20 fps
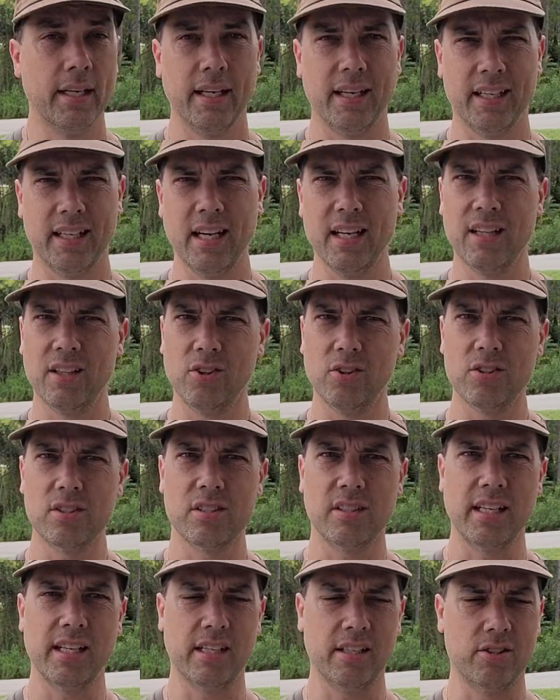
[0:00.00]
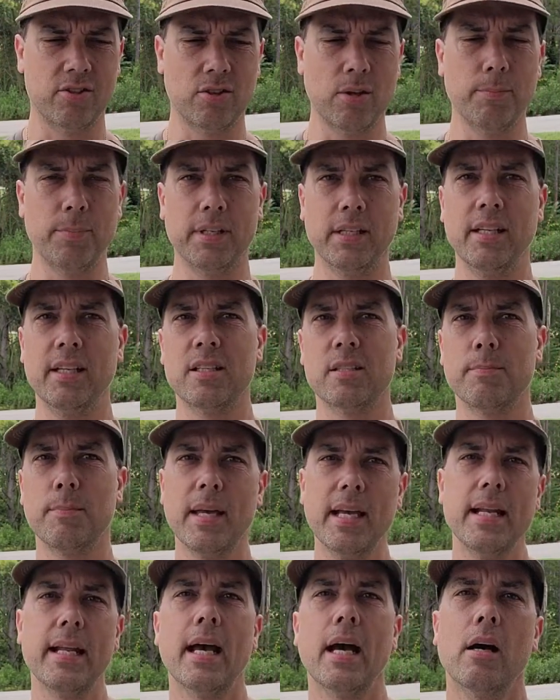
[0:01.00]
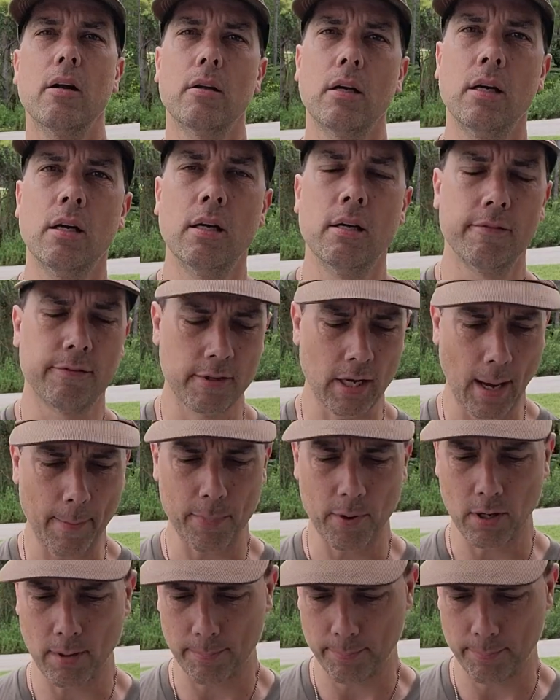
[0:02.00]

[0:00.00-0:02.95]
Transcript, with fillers: It kind of looks like a trumpet. It is made out of copper